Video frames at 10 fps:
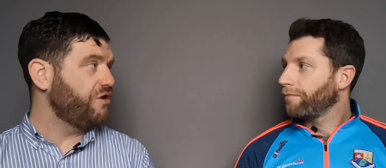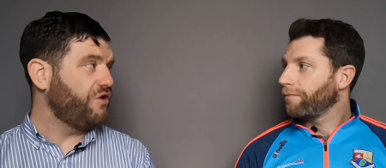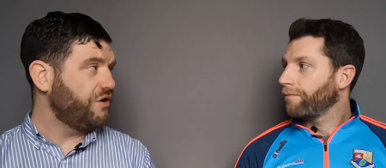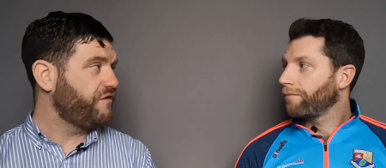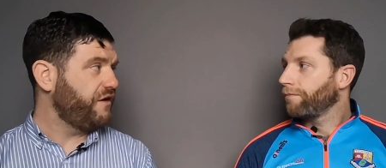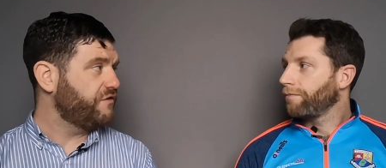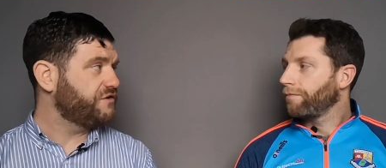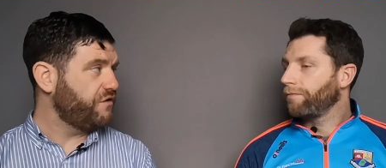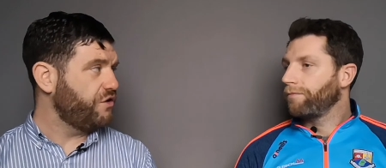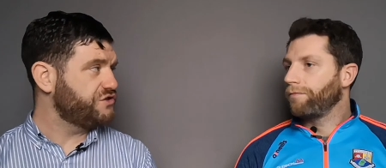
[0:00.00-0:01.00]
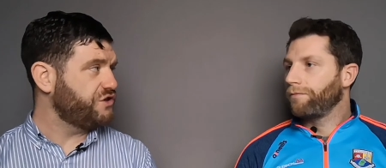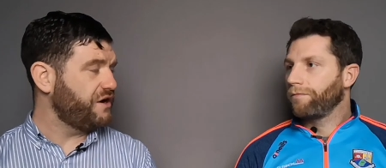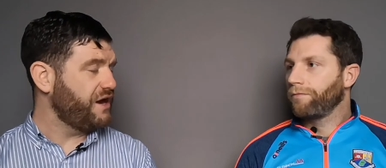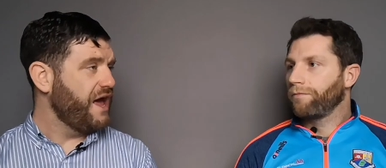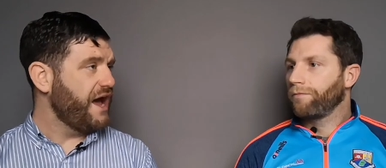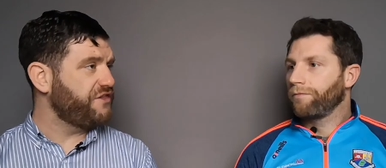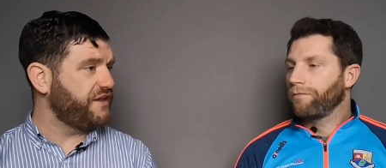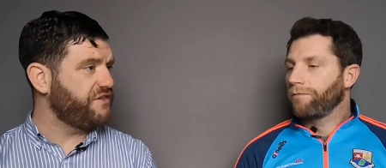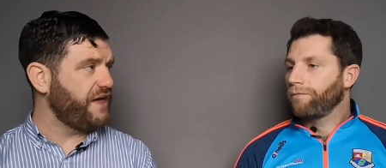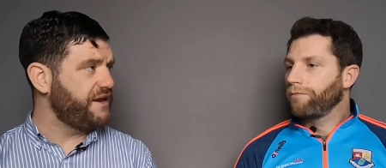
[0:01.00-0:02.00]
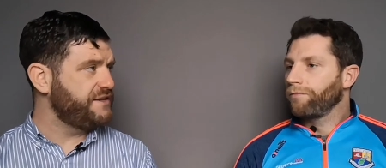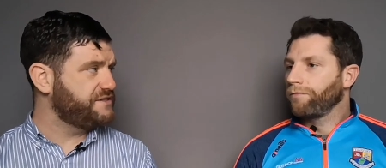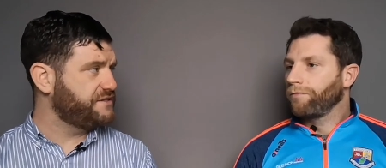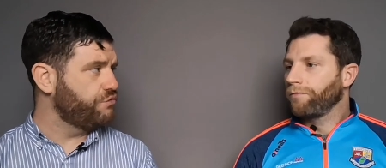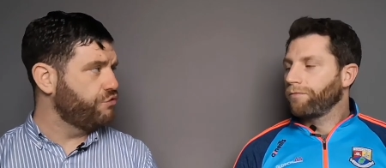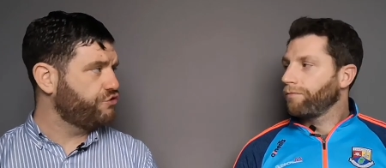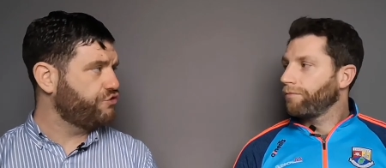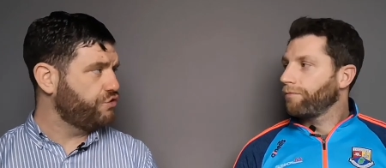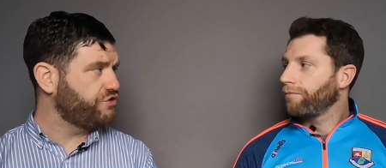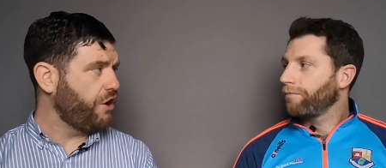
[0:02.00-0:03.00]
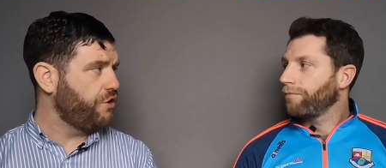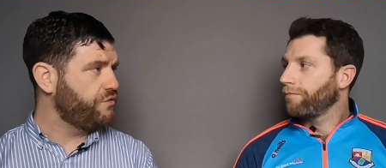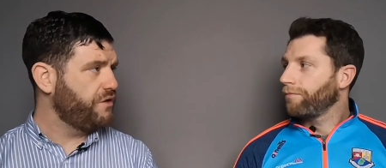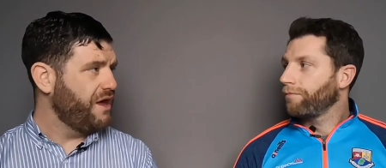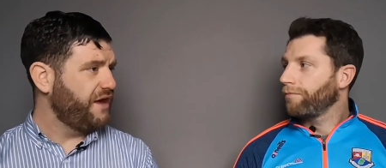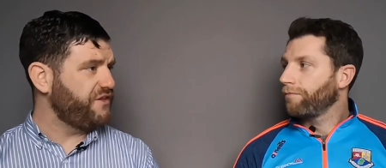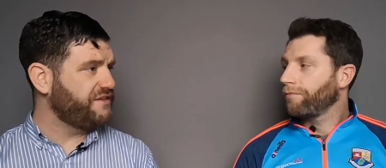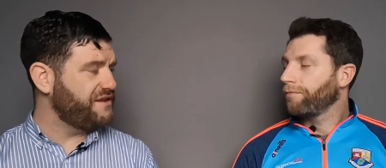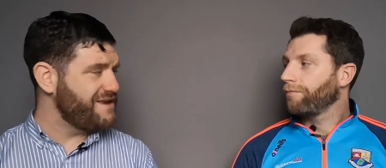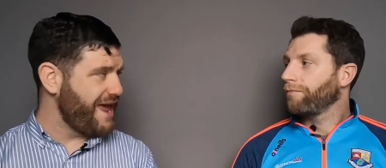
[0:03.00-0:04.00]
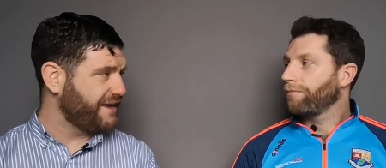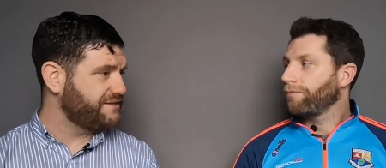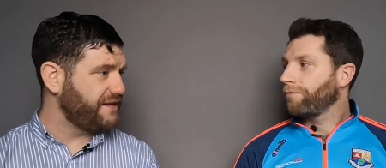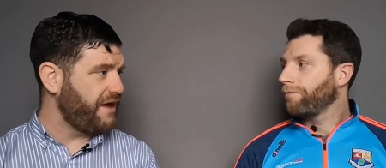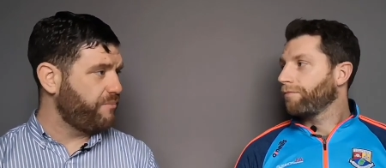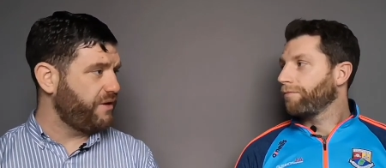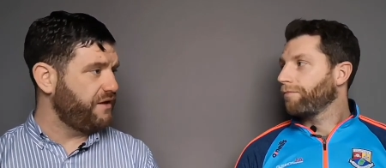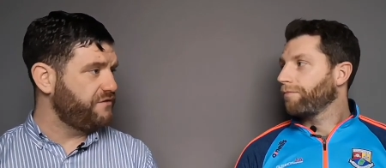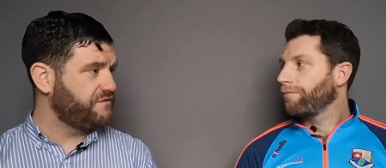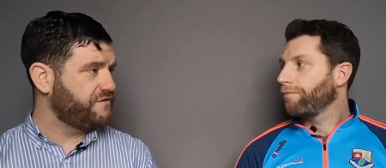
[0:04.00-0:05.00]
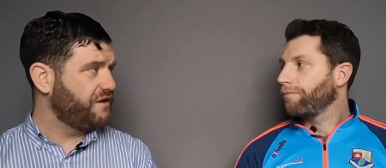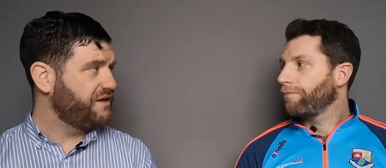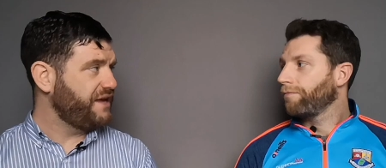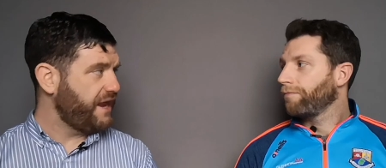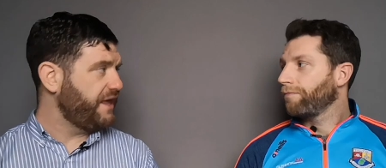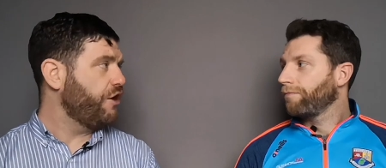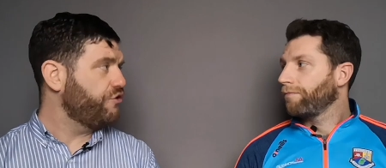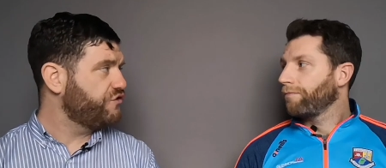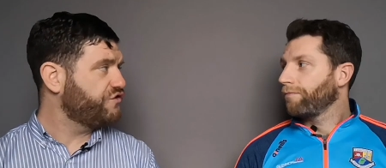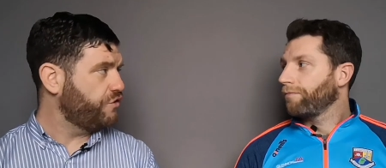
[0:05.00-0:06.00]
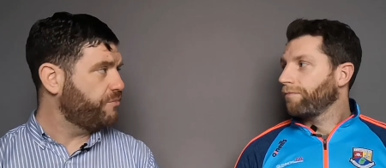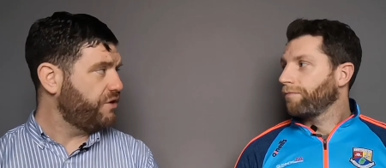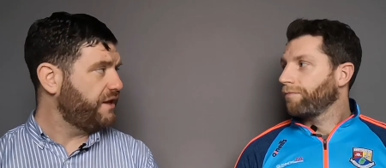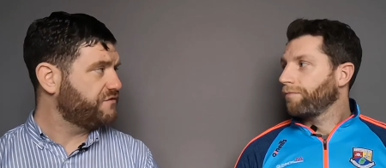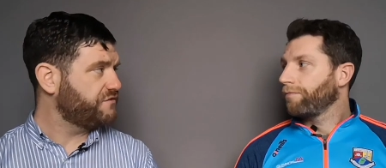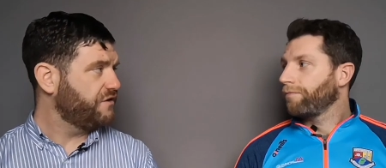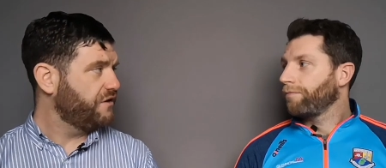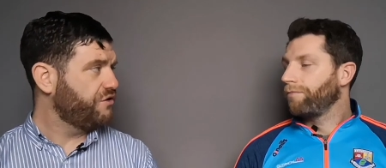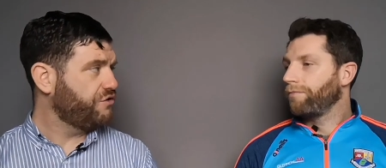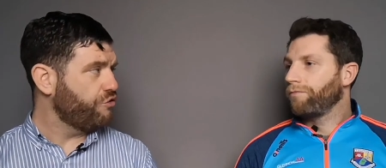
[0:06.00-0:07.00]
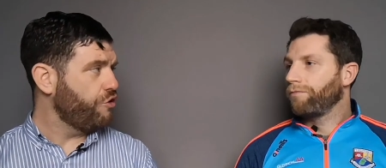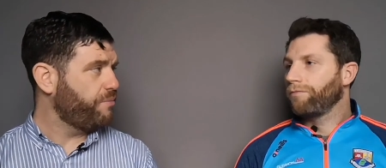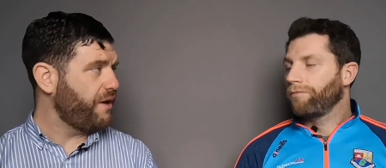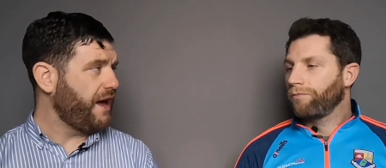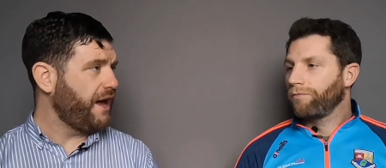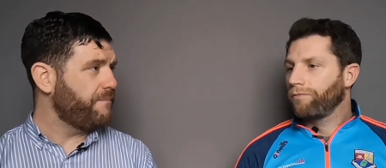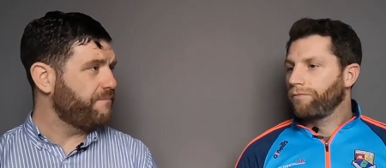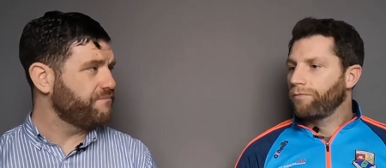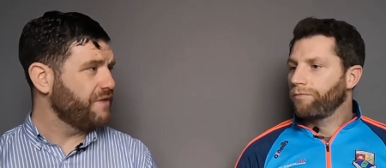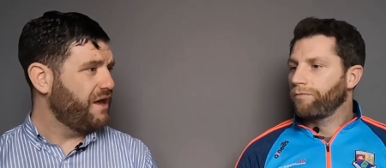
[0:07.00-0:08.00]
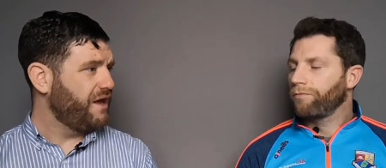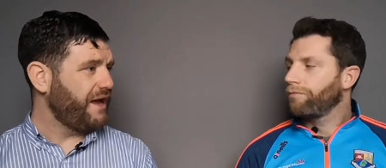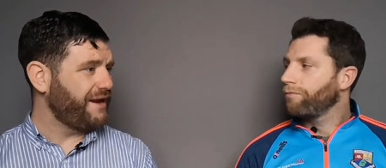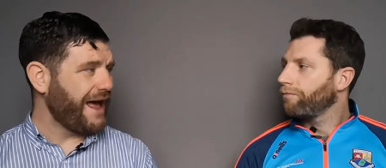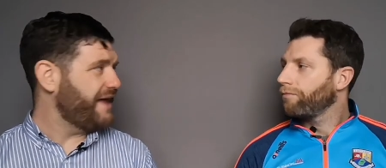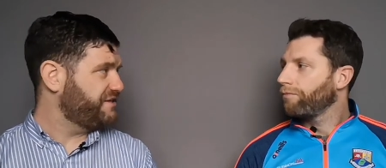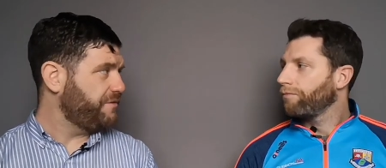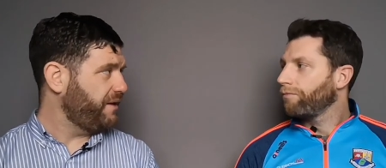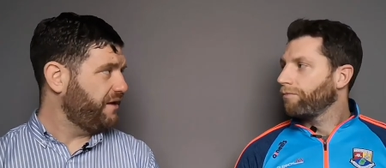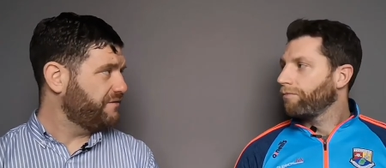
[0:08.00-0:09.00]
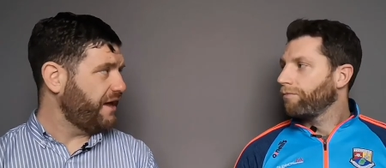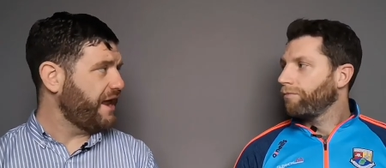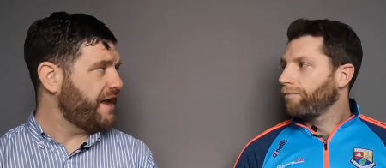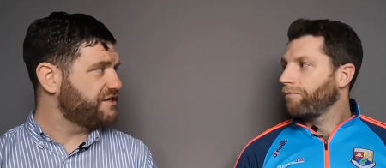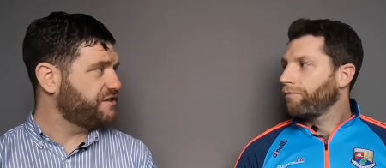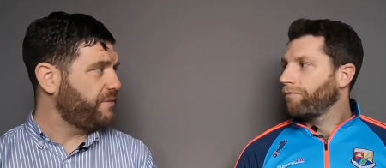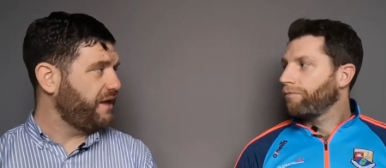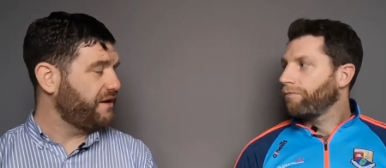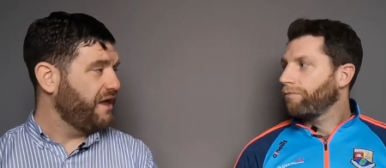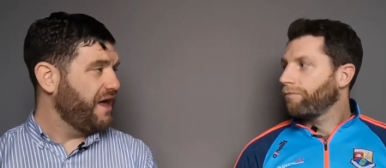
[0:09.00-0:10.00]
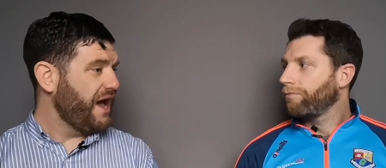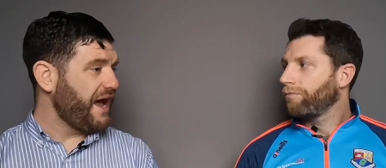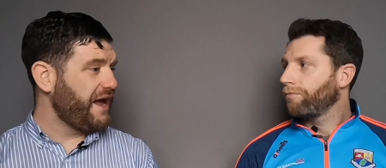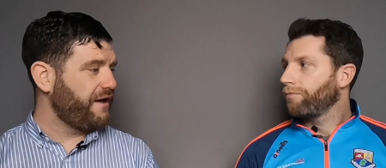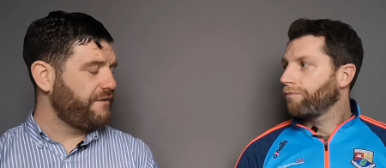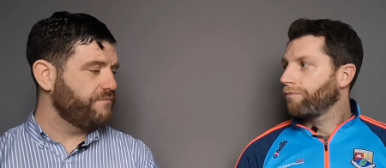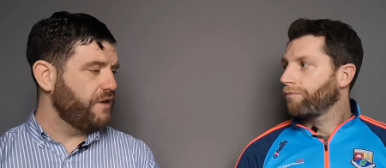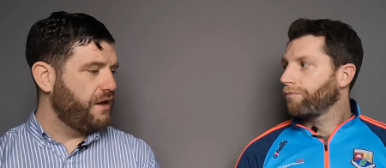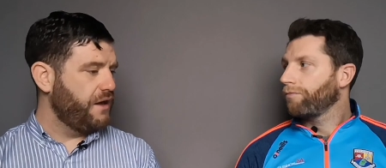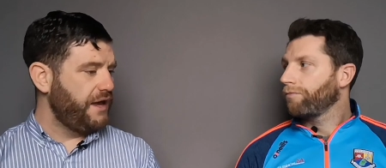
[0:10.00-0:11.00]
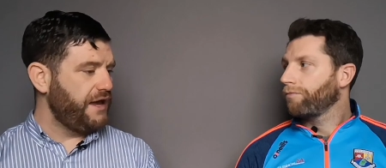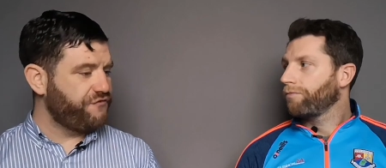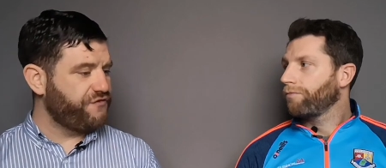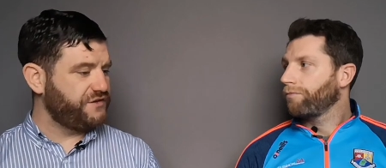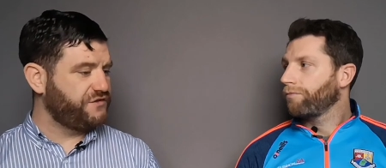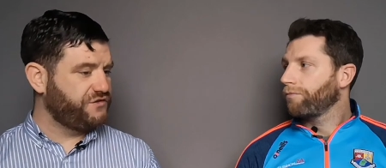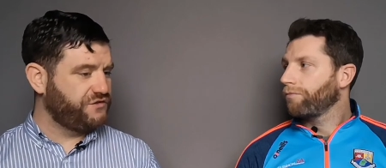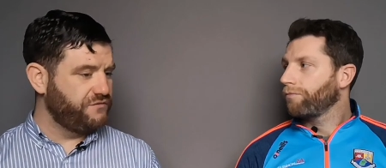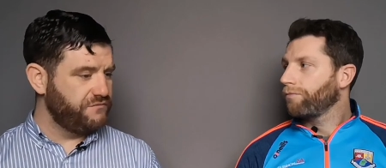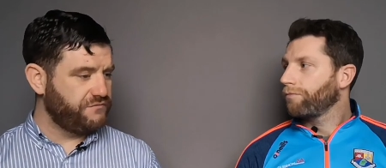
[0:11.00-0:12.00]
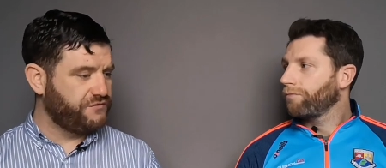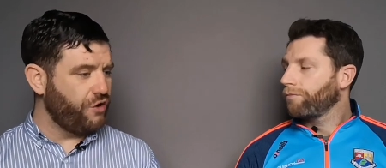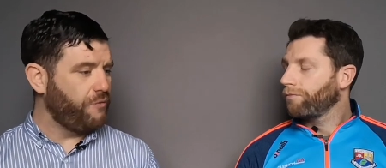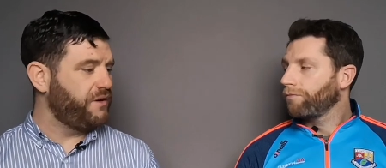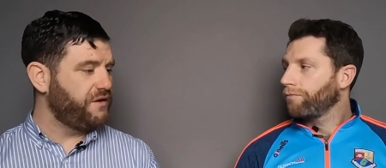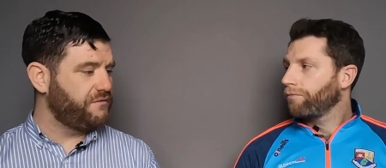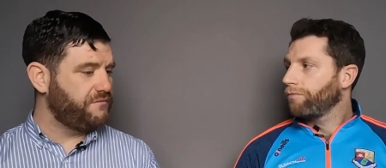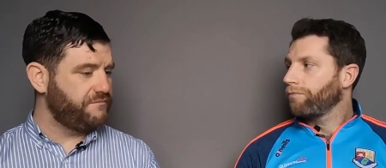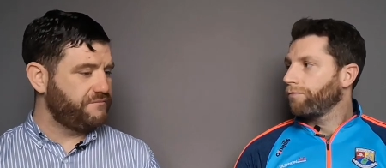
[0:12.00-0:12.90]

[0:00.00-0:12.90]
Speaker 1: hot favourites for mm. Ulster. And I think that is the route to go down. I think the next step is getting out of the Super 8s mm. group. Um, it has to be. That has to be. And I, if this Dublin,